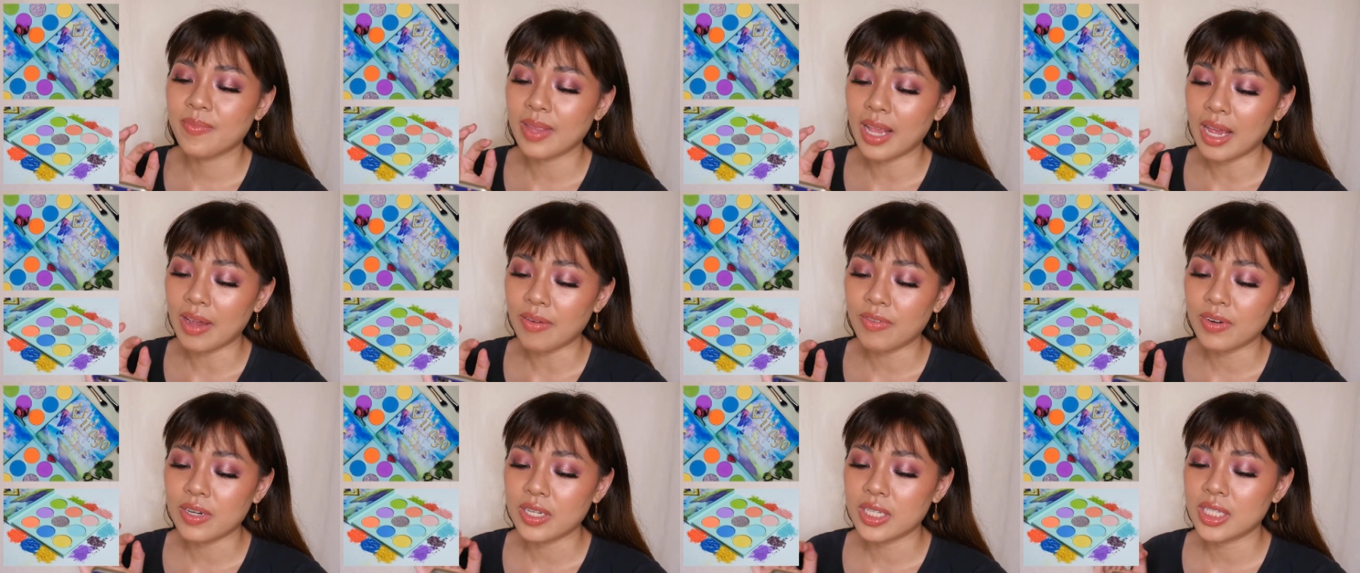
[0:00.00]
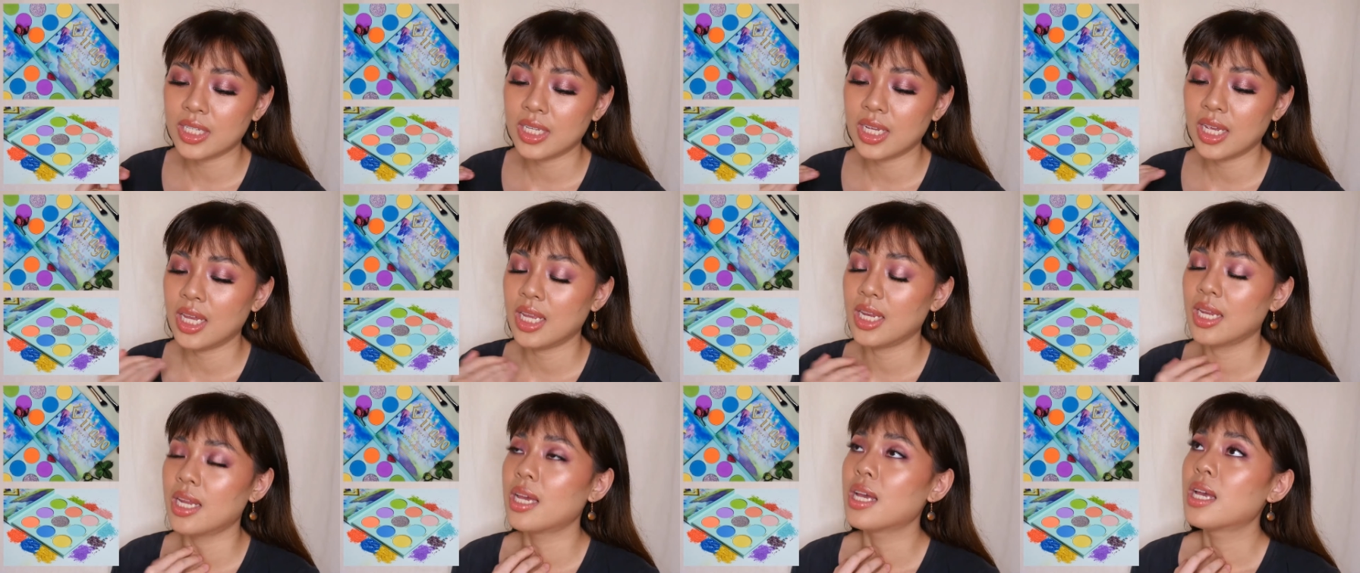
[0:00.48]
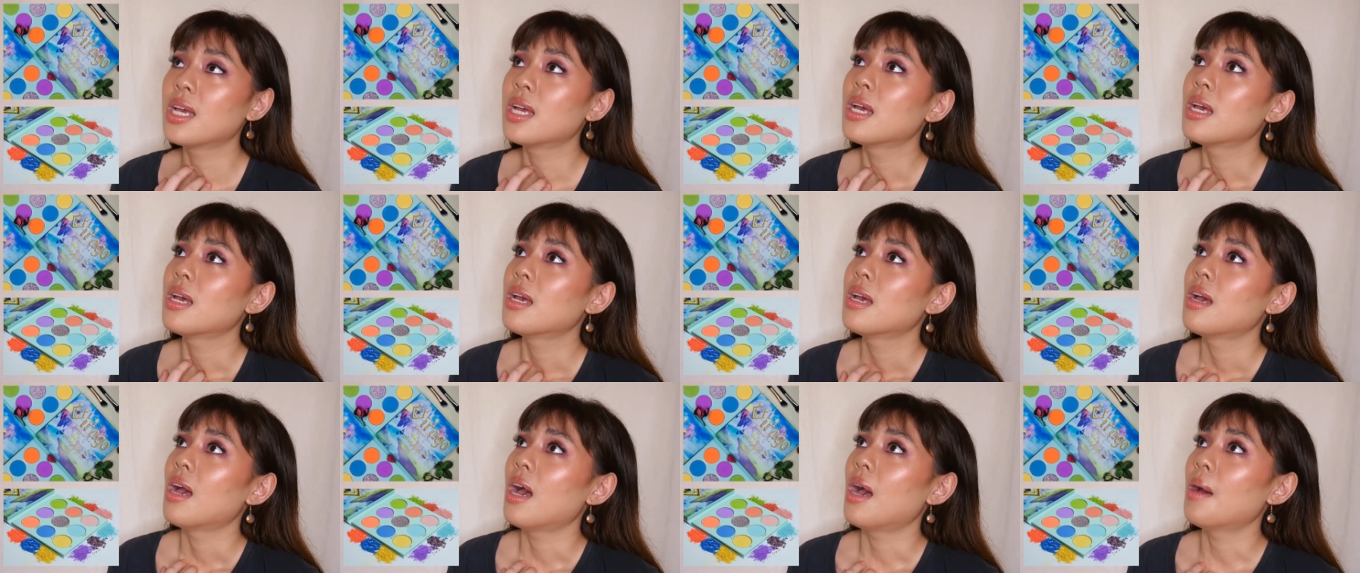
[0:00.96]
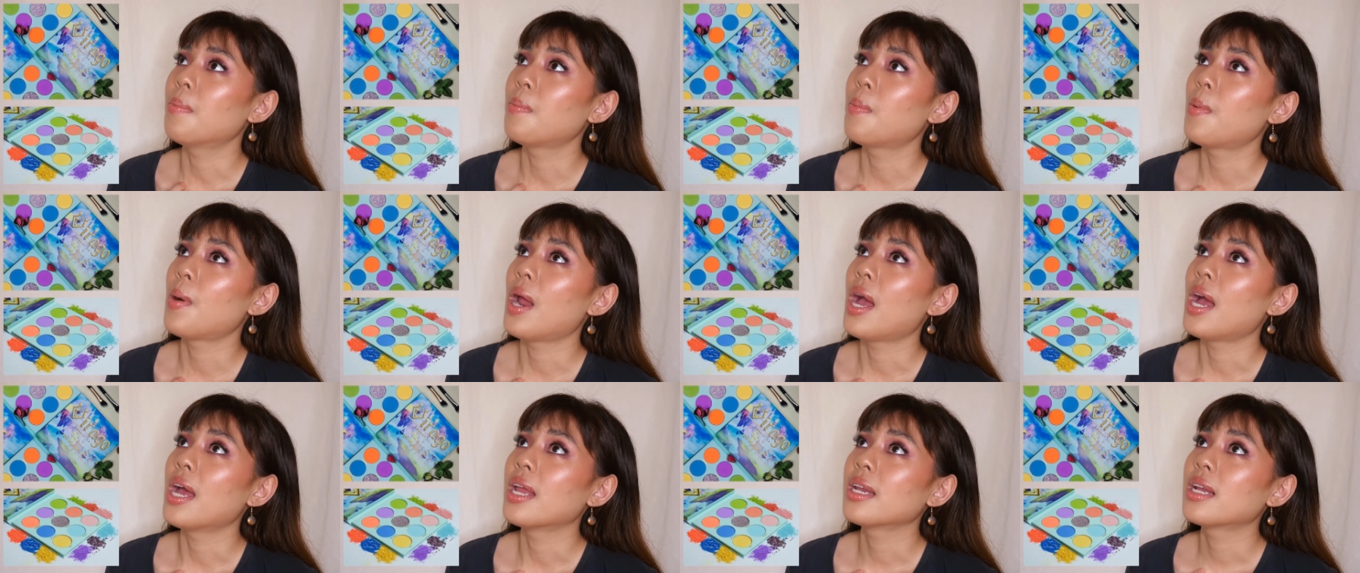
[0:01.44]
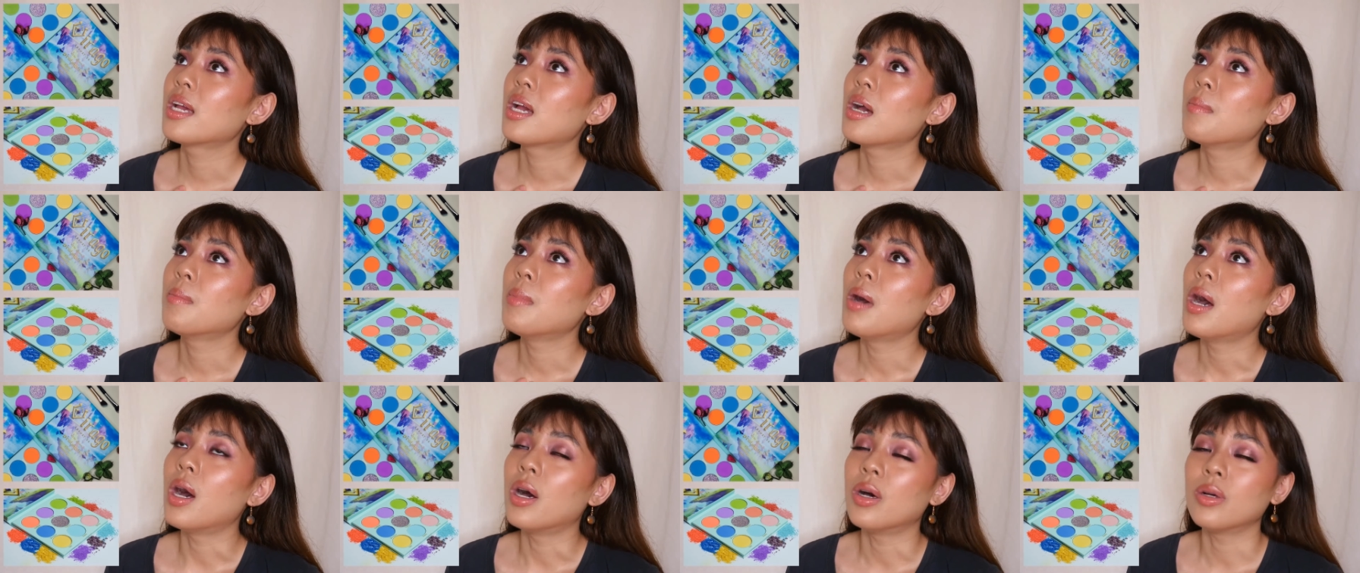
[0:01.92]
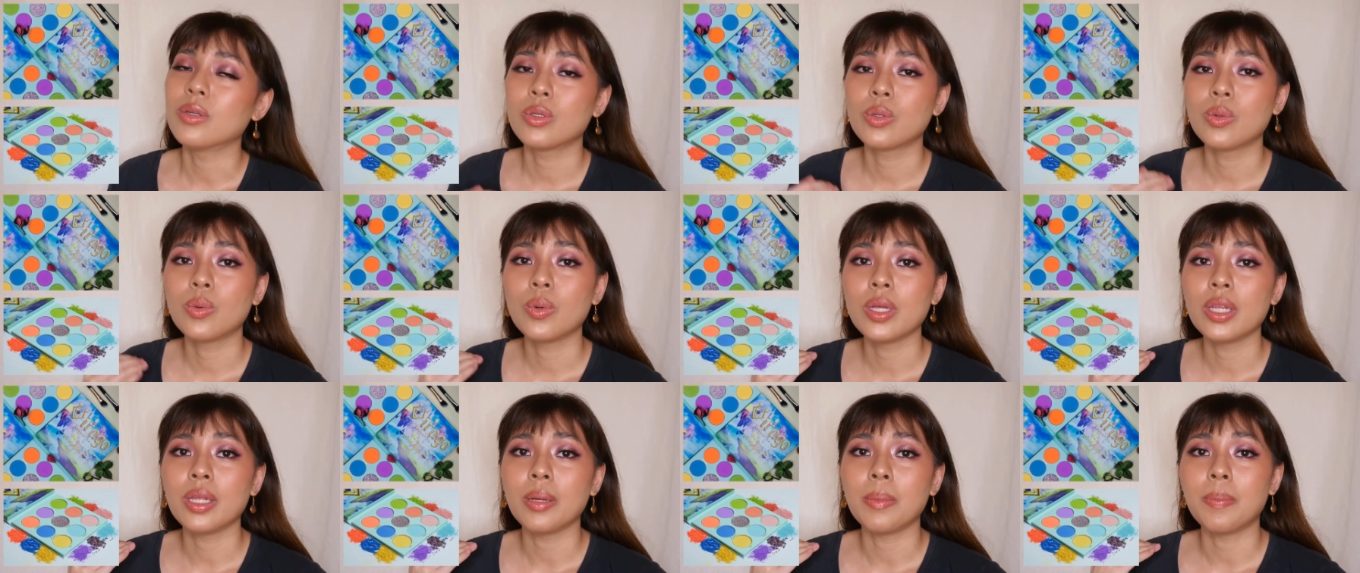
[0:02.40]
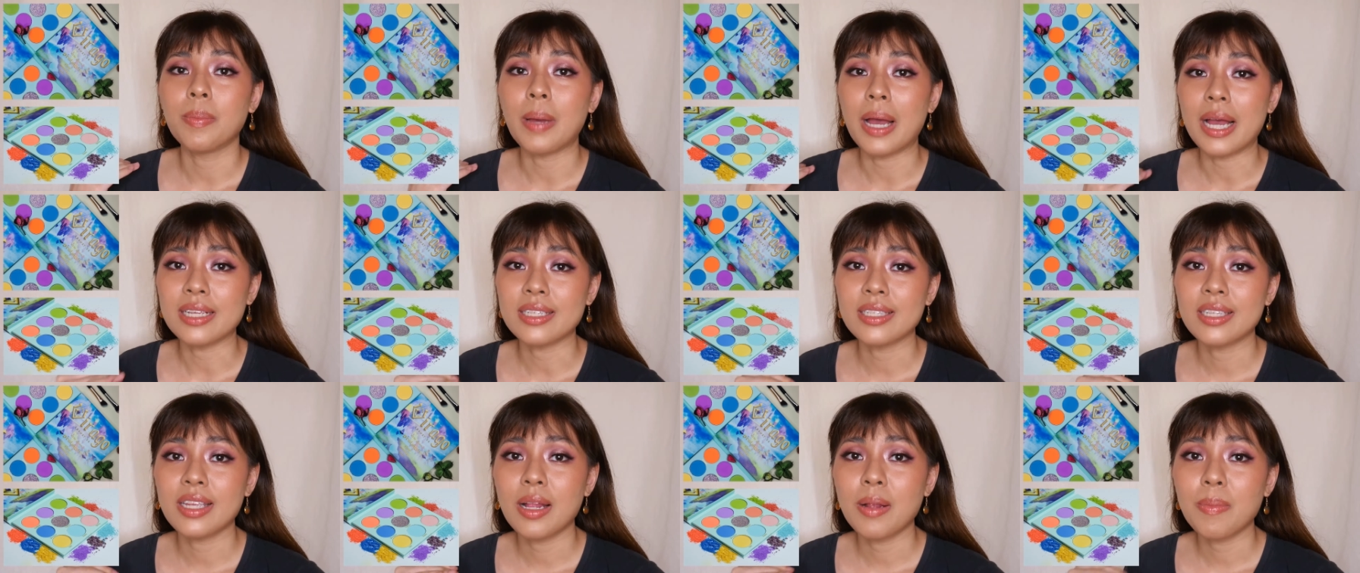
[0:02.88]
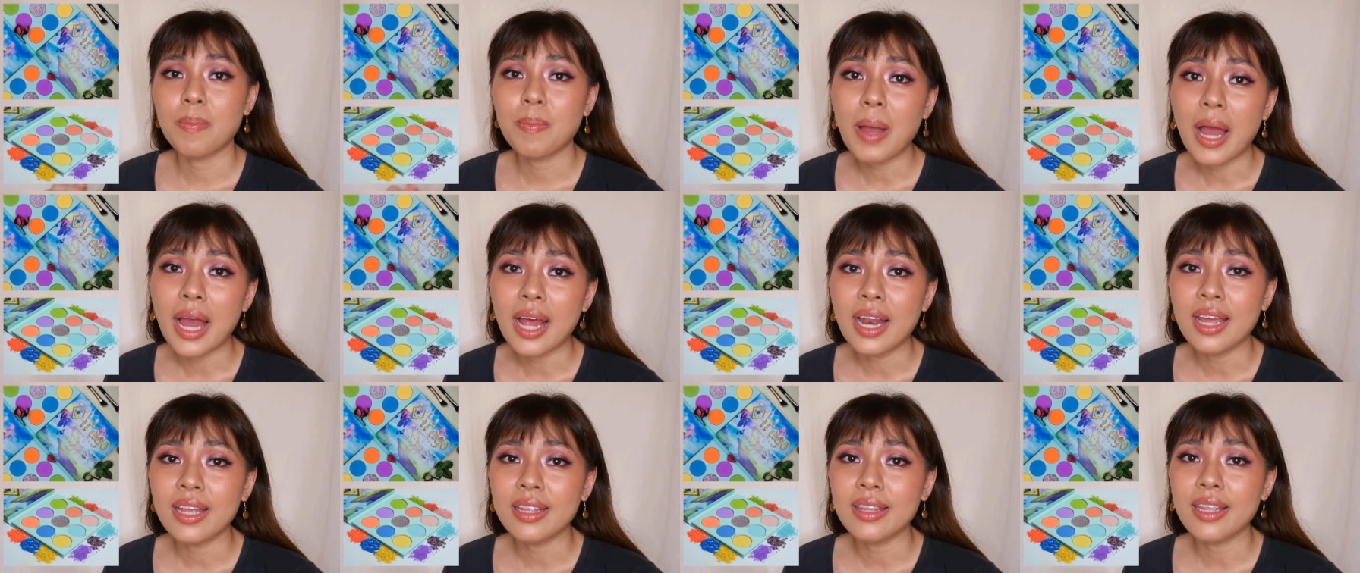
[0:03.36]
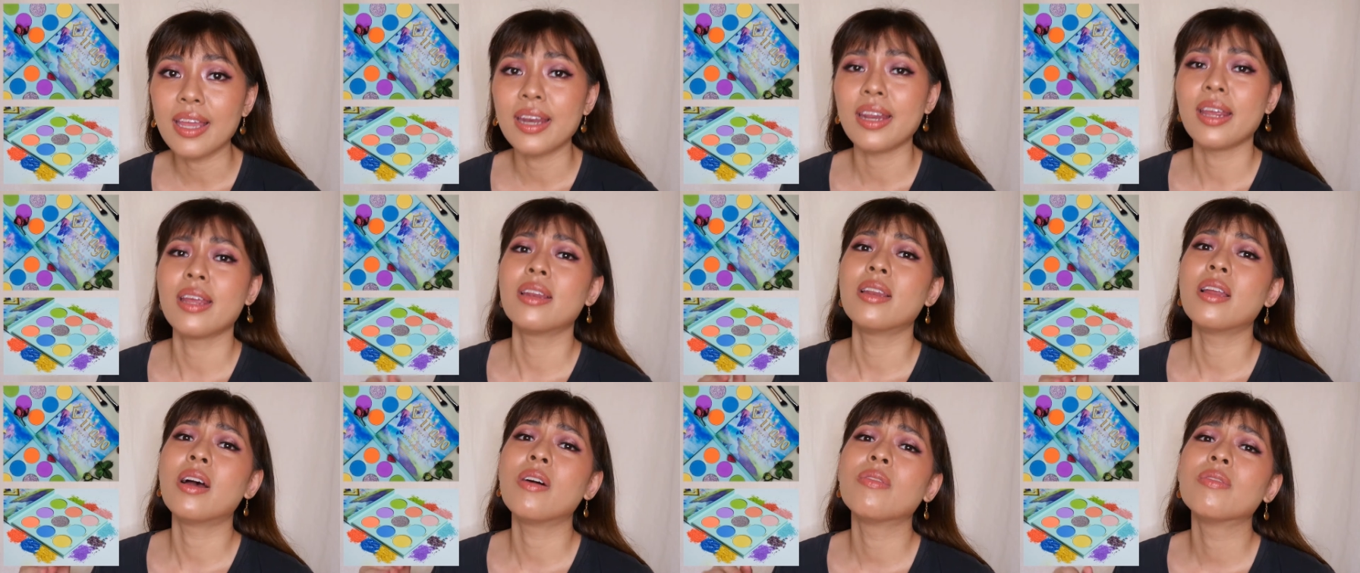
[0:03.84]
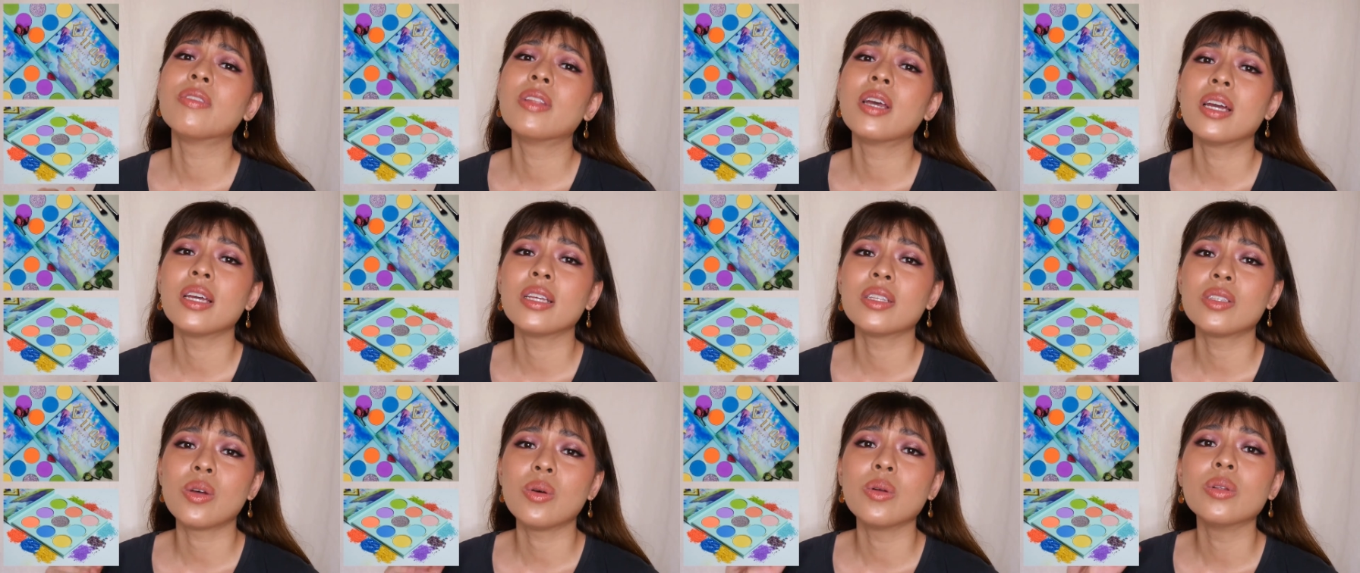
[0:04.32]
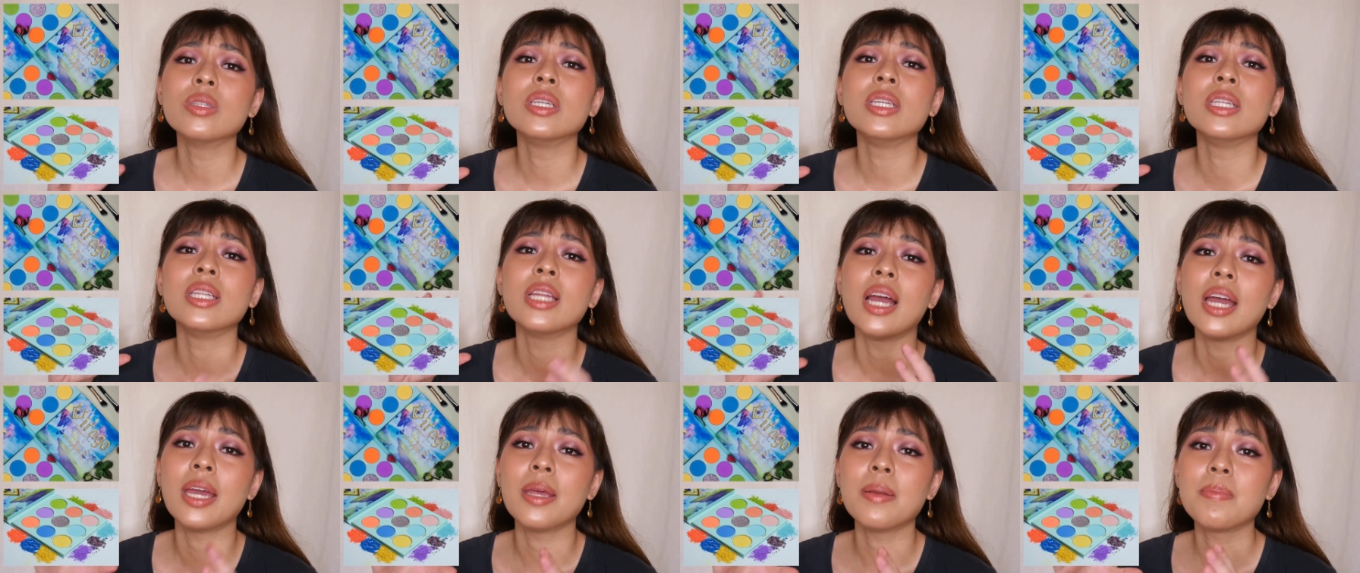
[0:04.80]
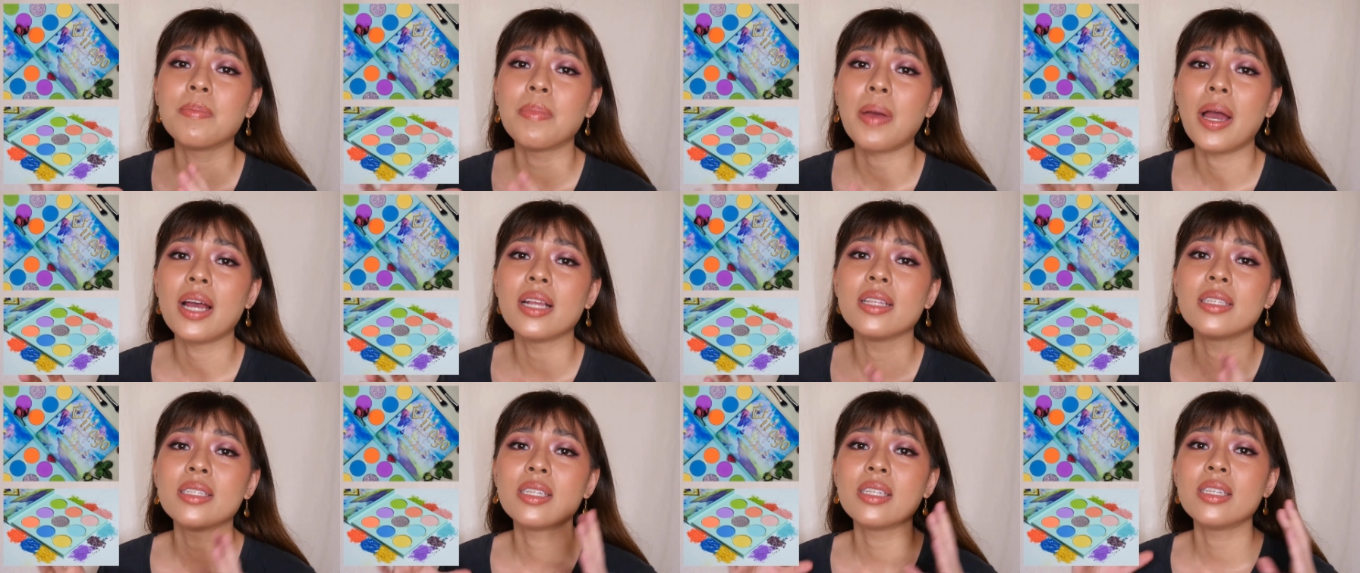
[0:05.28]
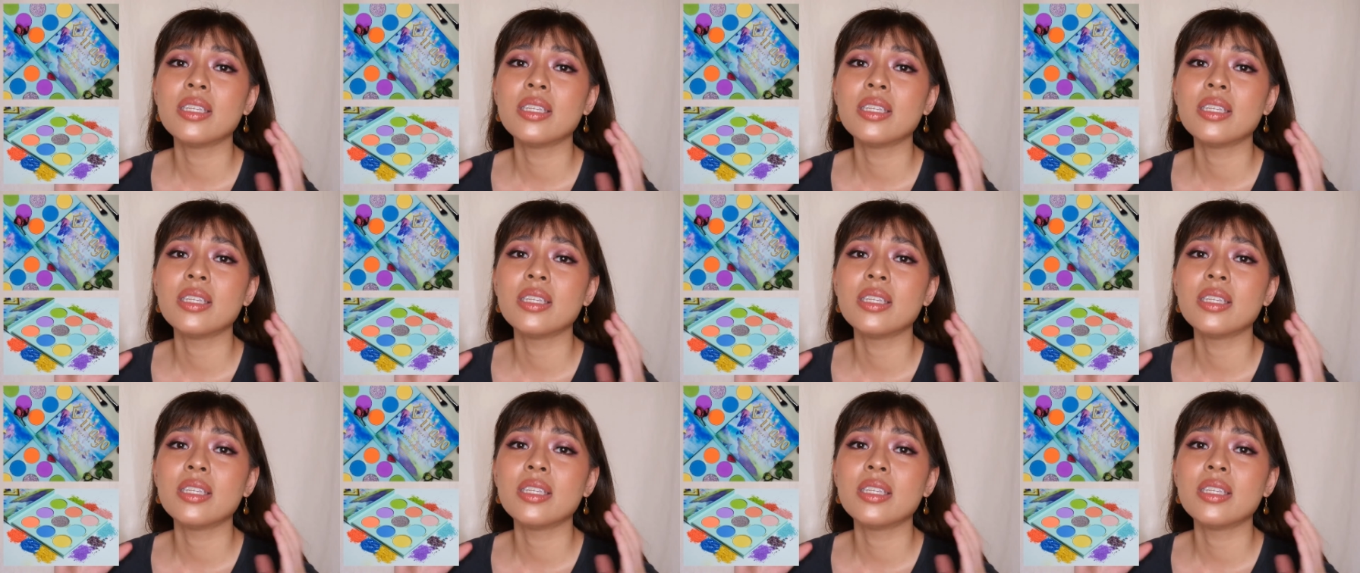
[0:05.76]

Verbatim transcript: never seen a brand come out with a pastel palette and I love na it's only 9 pans,